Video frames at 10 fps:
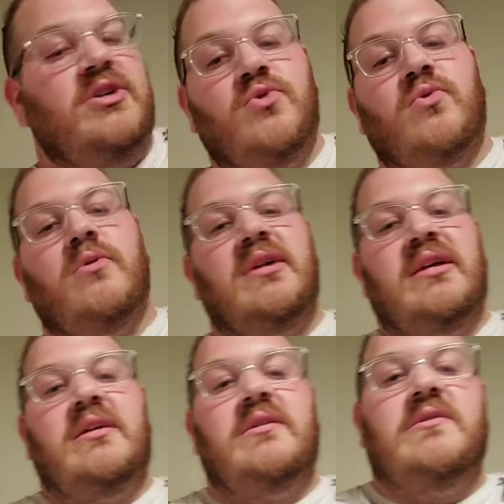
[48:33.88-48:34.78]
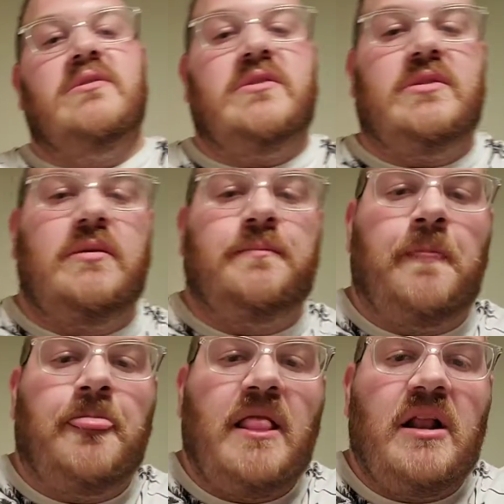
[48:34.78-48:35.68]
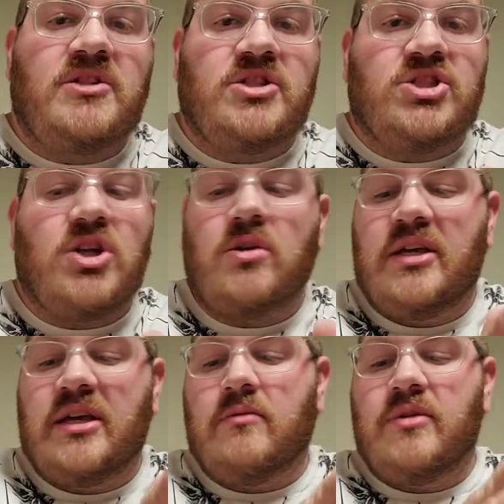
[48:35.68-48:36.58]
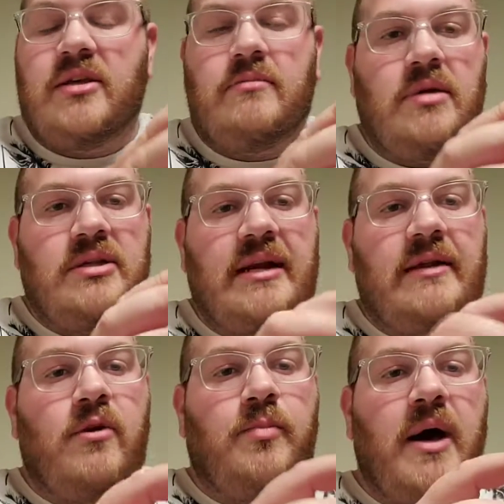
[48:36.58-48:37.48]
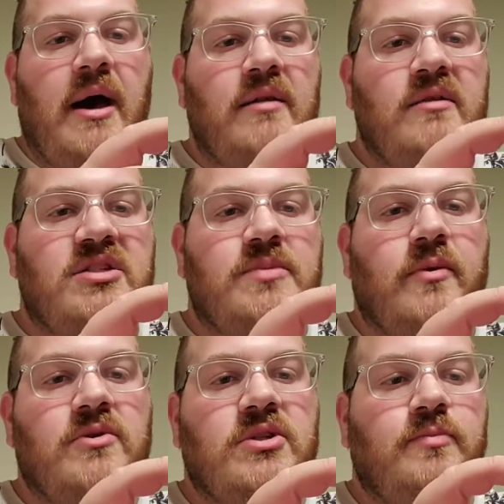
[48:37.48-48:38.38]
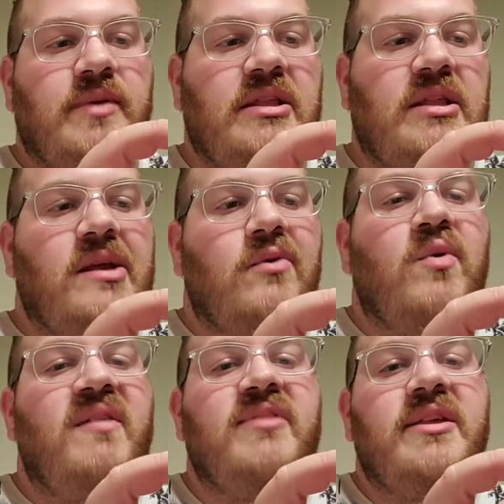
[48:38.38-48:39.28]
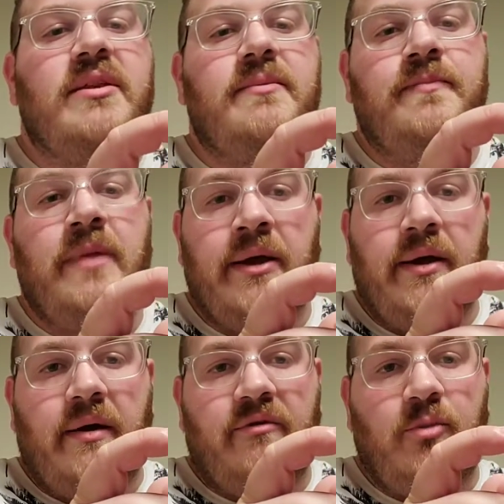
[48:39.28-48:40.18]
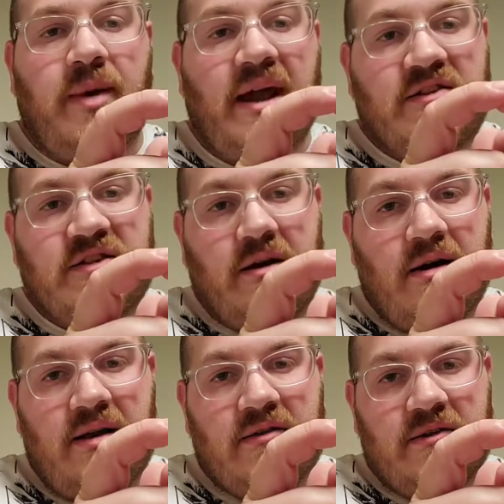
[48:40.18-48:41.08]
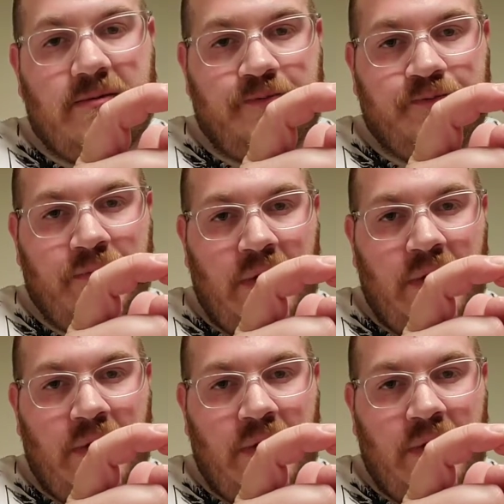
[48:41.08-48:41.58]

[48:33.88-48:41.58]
Okay, Juul it's a salt nick within a tiny little pod. It's supposed to be the equivalent of a pack of cigarettes.